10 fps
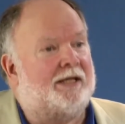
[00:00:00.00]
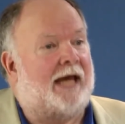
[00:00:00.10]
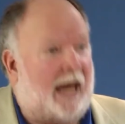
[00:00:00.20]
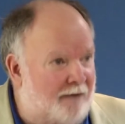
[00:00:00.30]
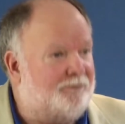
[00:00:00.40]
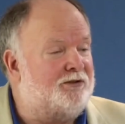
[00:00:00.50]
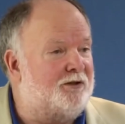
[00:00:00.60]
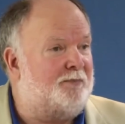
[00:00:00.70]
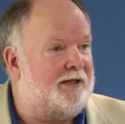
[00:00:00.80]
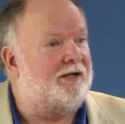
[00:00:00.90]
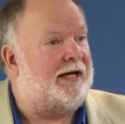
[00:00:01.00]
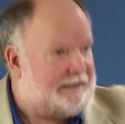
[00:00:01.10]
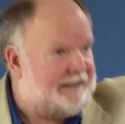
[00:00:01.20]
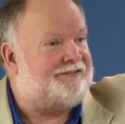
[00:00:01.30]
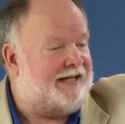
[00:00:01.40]
They have to appear at
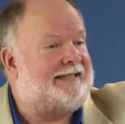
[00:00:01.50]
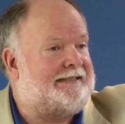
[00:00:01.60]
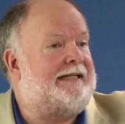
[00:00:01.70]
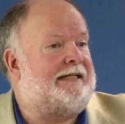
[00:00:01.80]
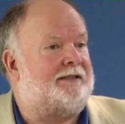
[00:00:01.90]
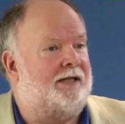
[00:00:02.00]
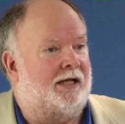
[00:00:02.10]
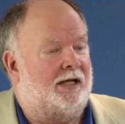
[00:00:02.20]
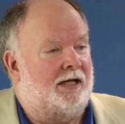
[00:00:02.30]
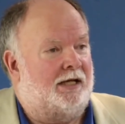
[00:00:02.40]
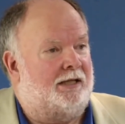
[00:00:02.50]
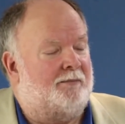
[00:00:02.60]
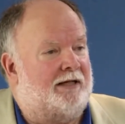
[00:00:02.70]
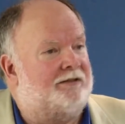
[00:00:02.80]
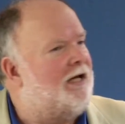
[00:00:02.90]
least 18 in the
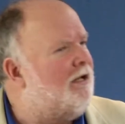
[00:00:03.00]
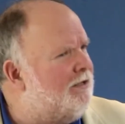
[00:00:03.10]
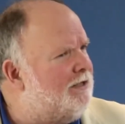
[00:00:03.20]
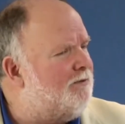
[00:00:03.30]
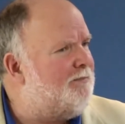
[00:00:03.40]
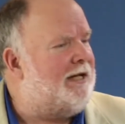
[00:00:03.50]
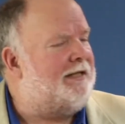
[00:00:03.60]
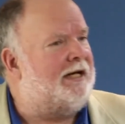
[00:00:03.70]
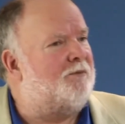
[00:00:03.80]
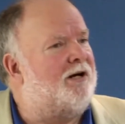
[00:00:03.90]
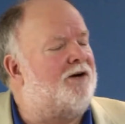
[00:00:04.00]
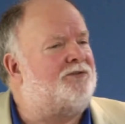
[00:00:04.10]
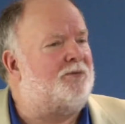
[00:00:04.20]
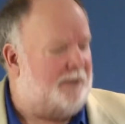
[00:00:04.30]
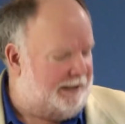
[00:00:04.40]
magazine. Not only did we ban that, we
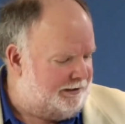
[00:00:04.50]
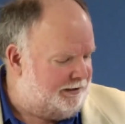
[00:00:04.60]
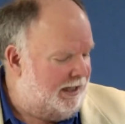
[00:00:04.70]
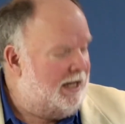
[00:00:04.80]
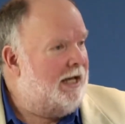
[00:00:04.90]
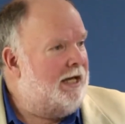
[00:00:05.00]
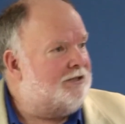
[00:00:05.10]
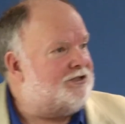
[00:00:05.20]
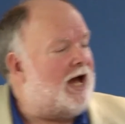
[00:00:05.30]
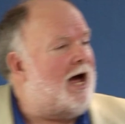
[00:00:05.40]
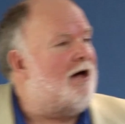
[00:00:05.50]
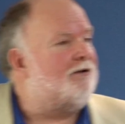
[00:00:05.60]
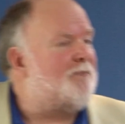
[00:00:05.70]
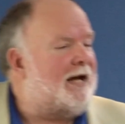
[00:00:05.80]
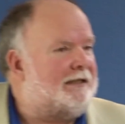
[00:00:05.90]
also banned
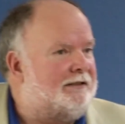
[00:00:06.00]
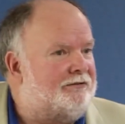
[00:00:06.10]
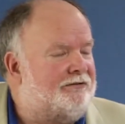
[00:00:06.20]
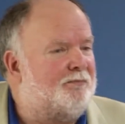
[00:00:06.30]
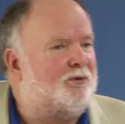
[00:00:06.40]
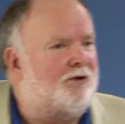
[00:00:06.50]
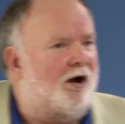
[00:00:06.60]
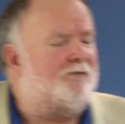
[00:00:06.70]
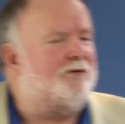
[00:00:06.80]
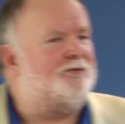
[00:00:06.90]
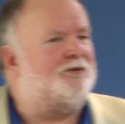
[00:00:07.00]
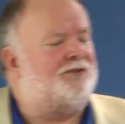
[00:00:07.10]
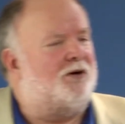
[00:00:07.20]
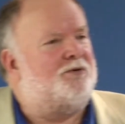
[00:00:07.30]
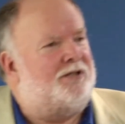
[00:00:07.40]
child magnets. The pornographers were
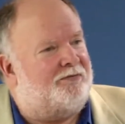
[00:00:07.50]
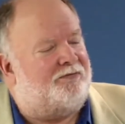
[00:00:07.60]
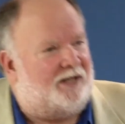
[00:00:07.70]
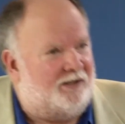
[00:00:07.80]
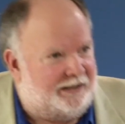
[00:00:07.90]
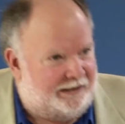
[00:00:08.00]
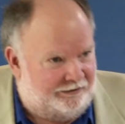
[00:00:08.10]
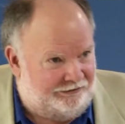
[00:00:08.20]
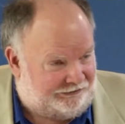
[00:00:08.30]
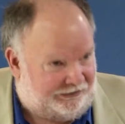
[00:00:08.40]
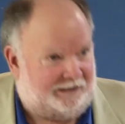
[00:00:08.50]
so nefarious